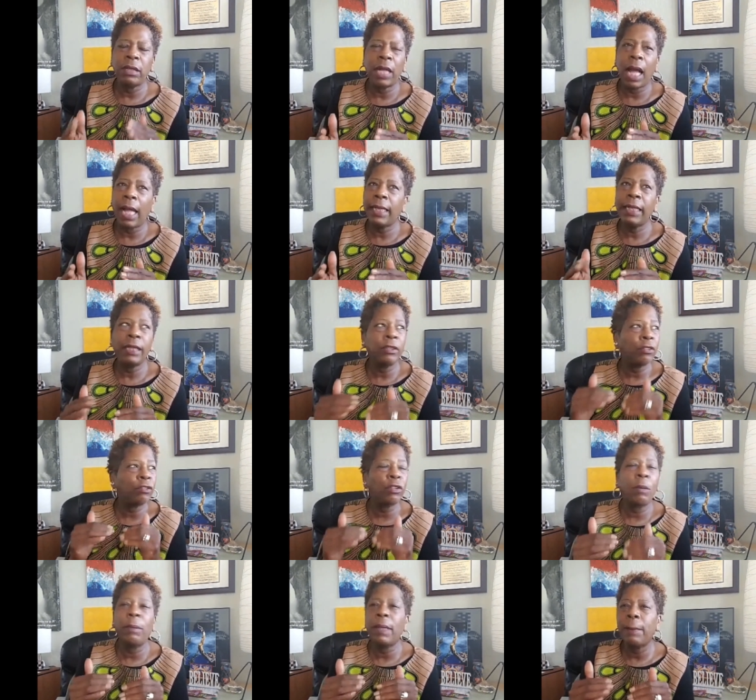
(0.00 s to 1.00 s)
I there's
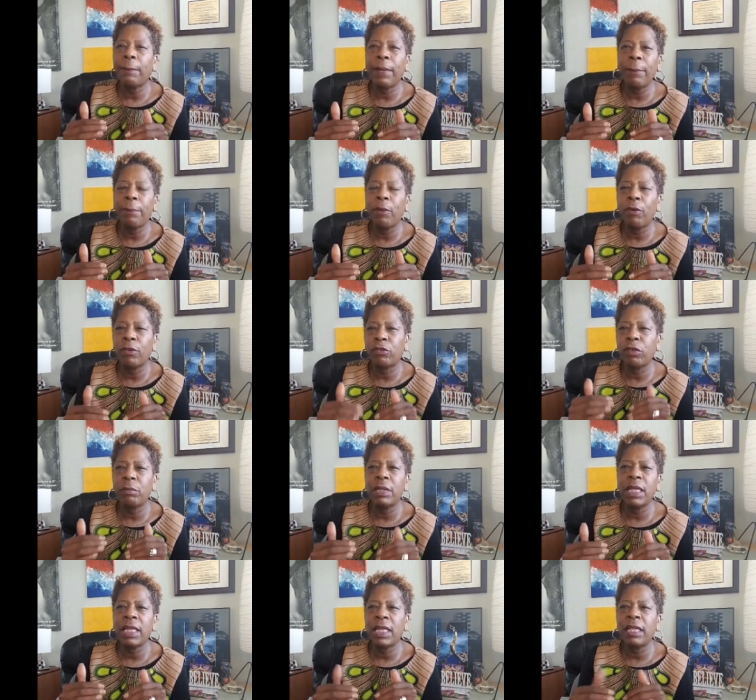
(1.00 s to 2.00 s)
so many people or so
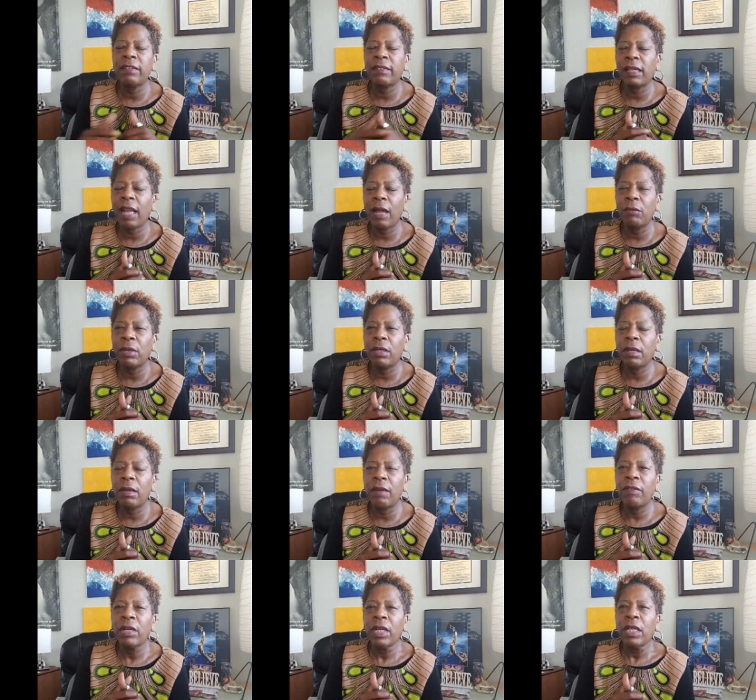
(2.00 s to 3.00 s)
many things that I would
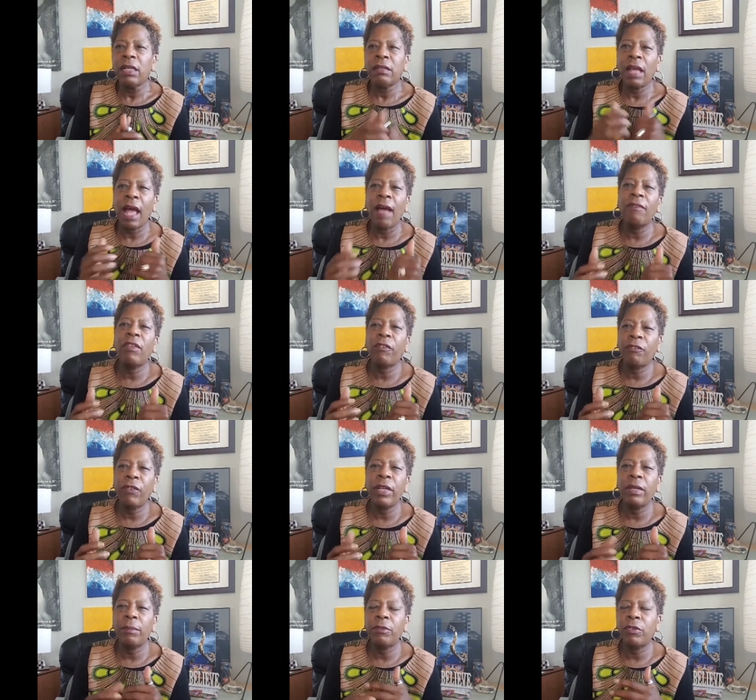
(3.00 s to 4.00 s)
love to have the
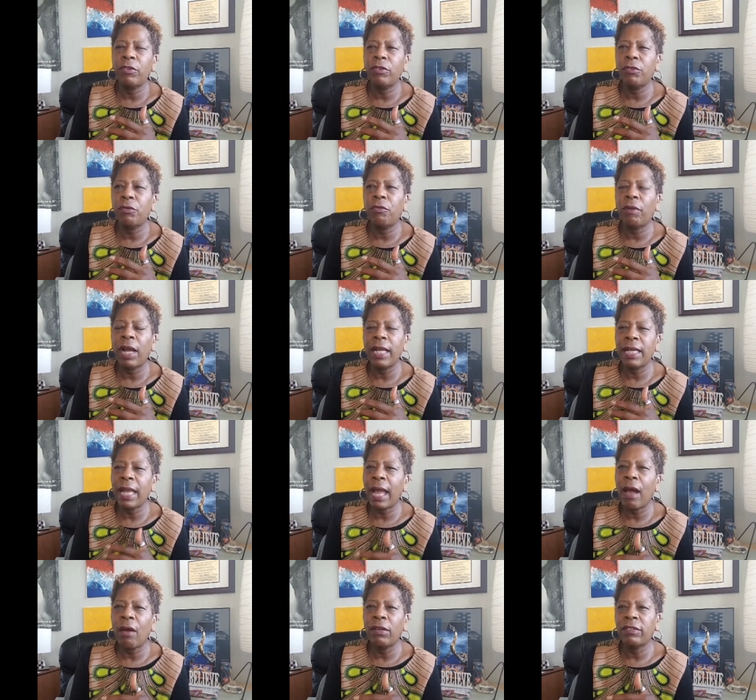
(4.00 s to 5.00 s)
freedom to do right
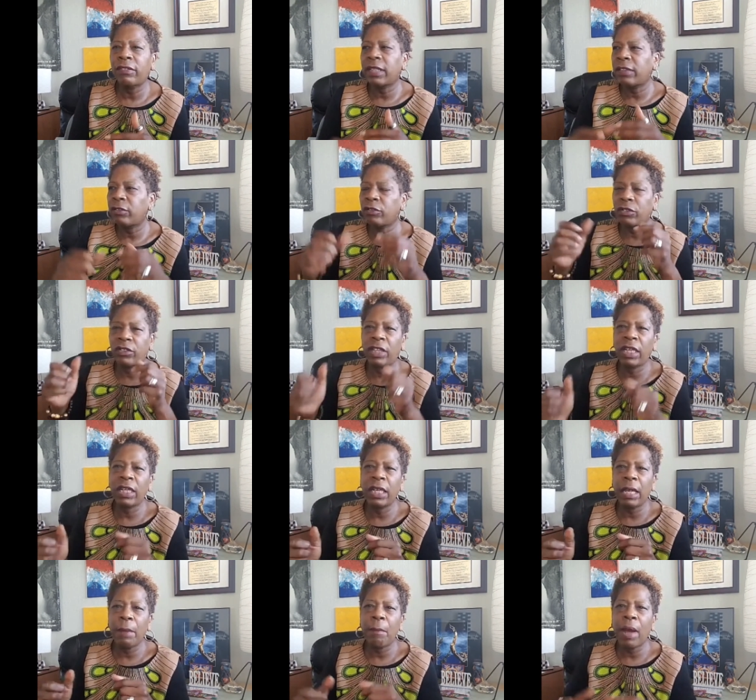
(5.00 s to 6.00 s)
now instead of just
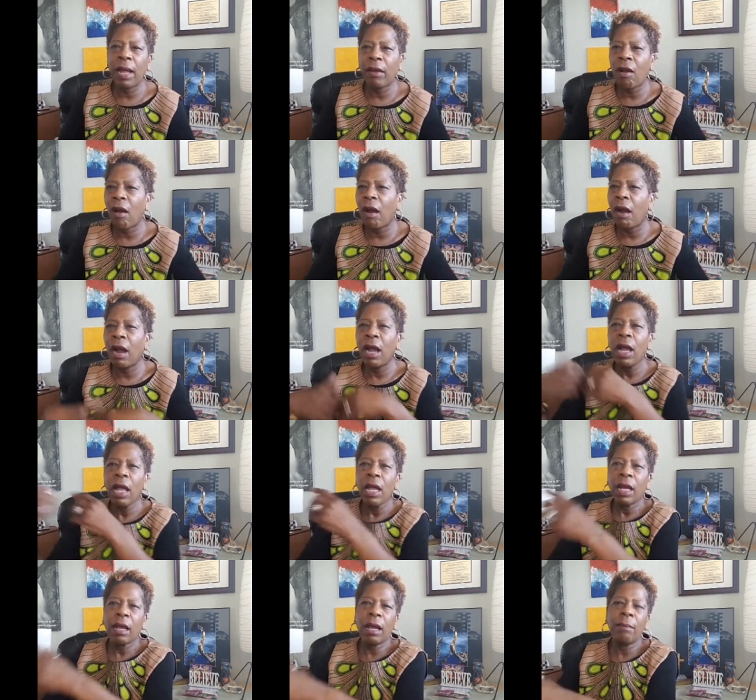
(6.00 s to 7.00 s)
getting in my car,
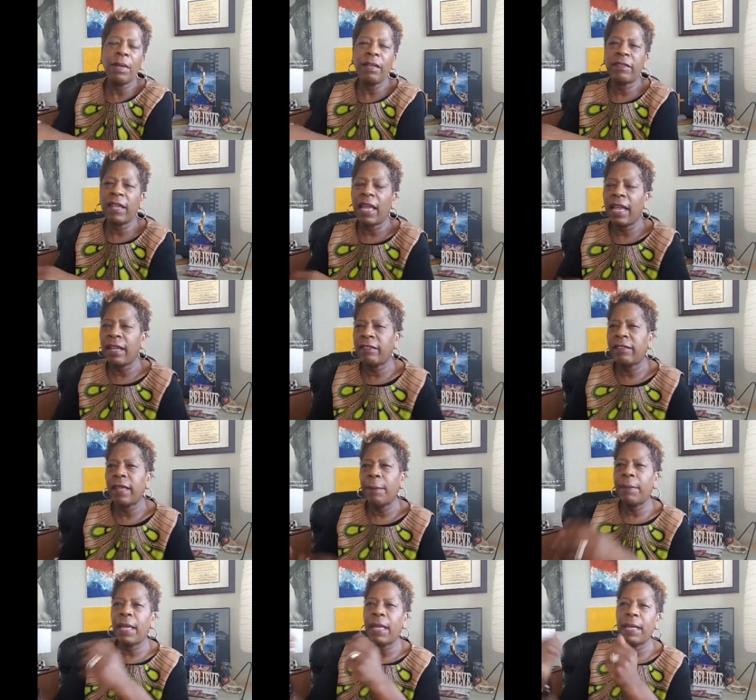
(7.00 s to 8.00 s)
coming to A S
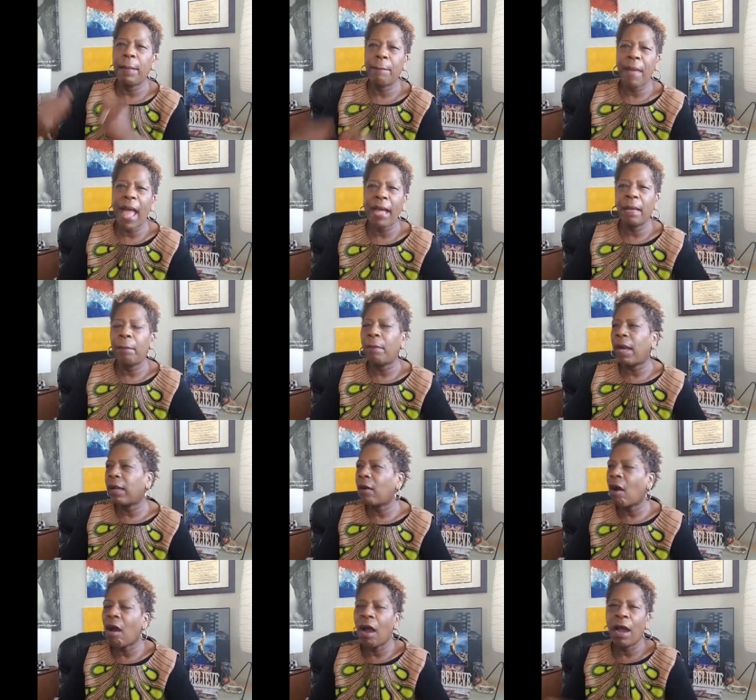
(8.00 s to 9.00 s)
A P, getting back in my
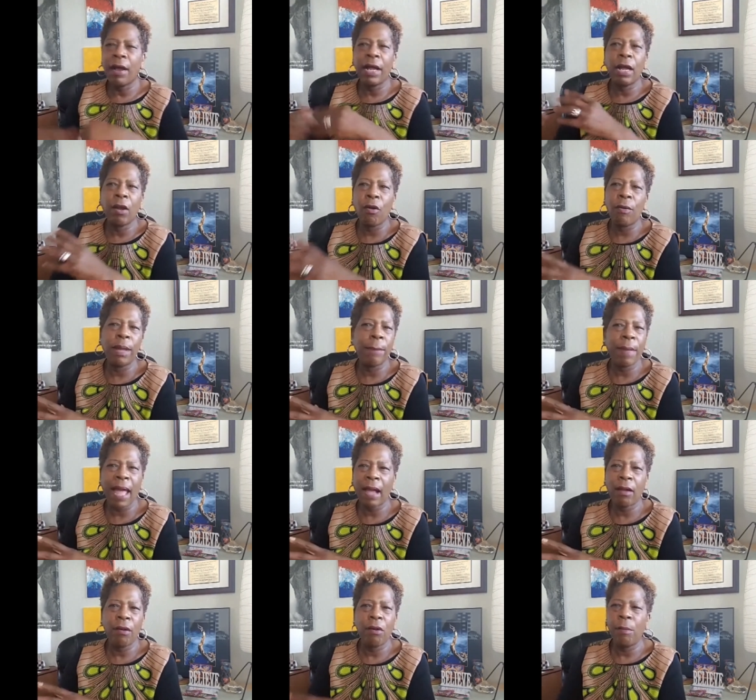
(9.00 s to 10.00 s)
car and going
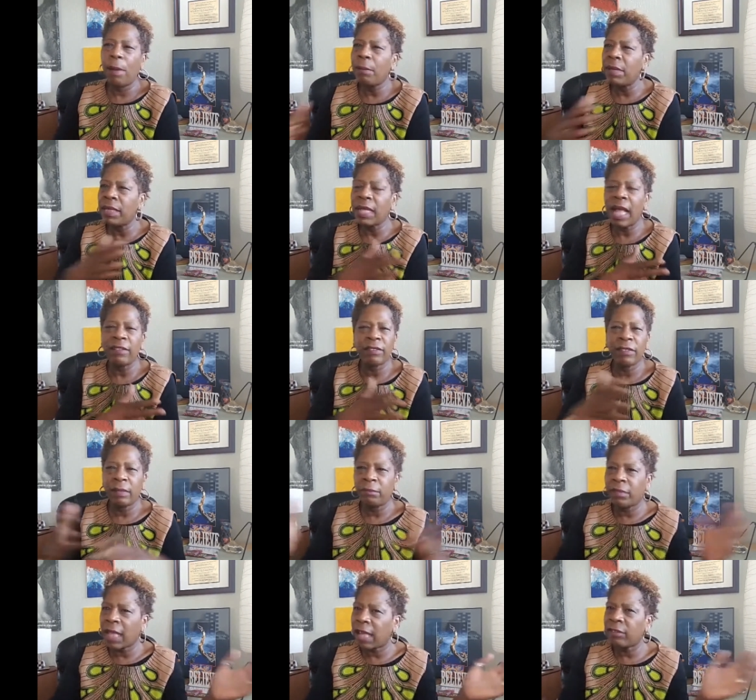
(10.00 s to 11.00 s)
back home. I mean, that's
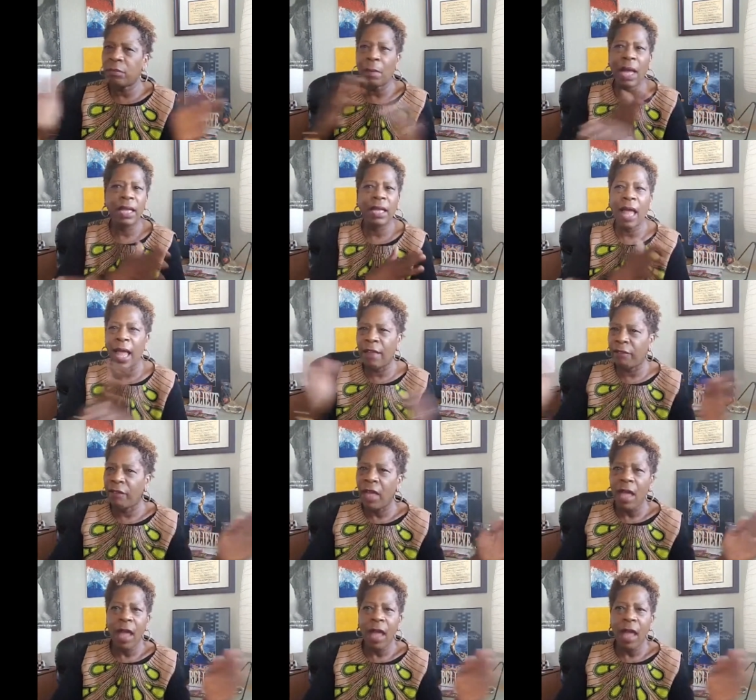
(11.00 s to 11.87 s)
the, that's my life.